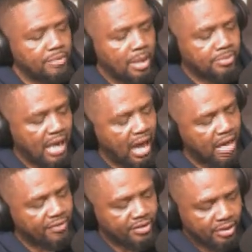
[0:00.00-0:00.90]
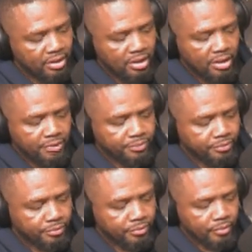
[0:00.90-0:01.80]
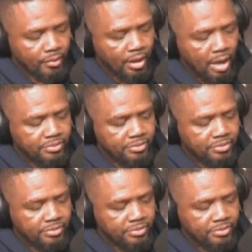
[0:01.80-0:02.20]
I'm tired of it. I'm